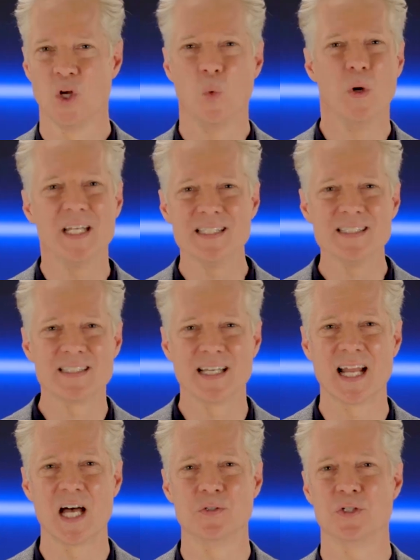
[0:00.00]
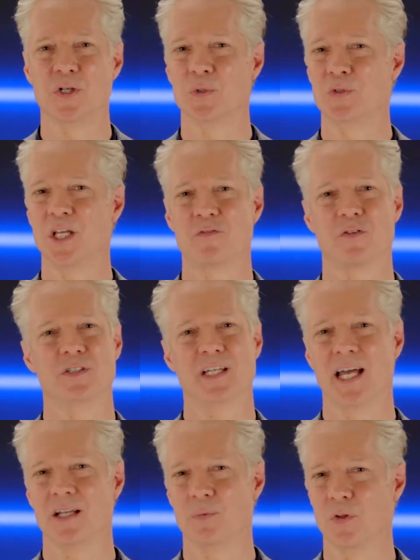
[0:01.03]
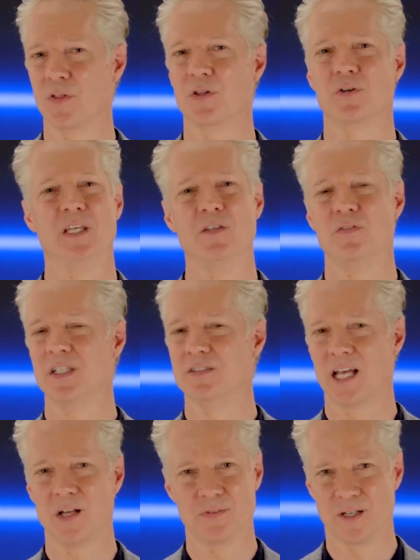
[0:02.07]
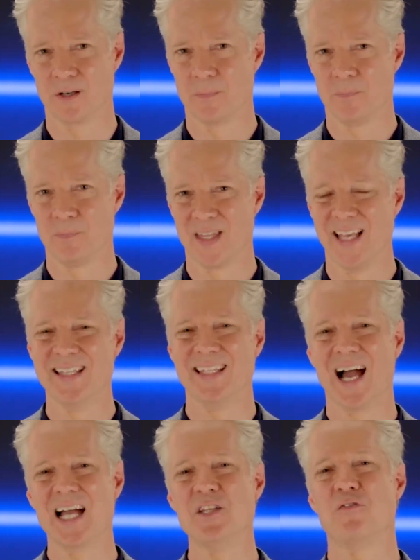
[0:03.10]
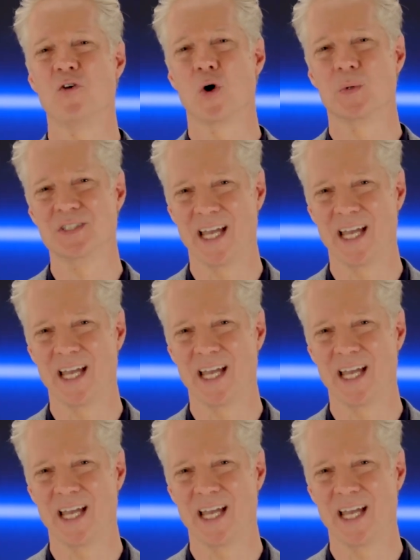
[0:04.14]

We didn't set out to go tit for tat with other EVs out there. The ID4 was